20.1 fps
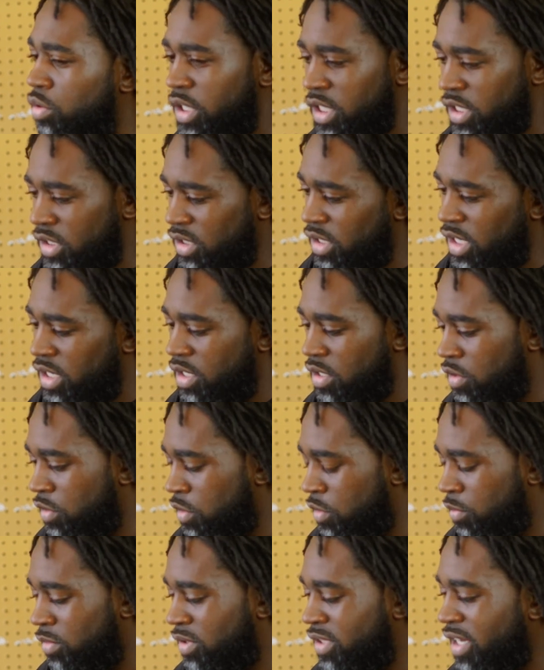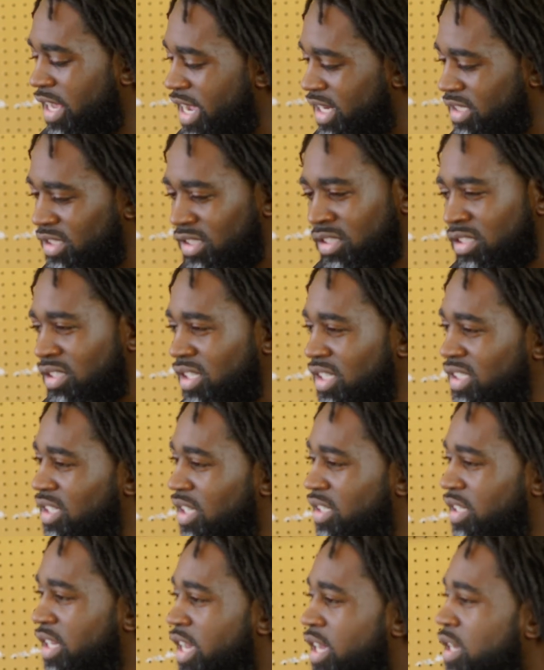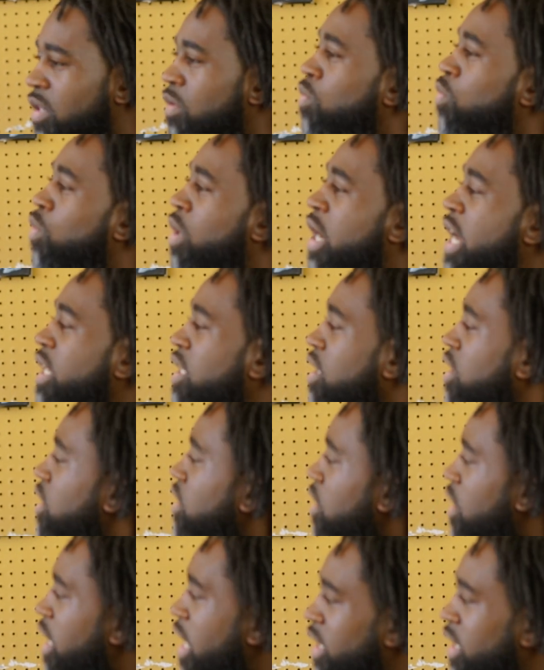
things like um taxes and things like that where I had to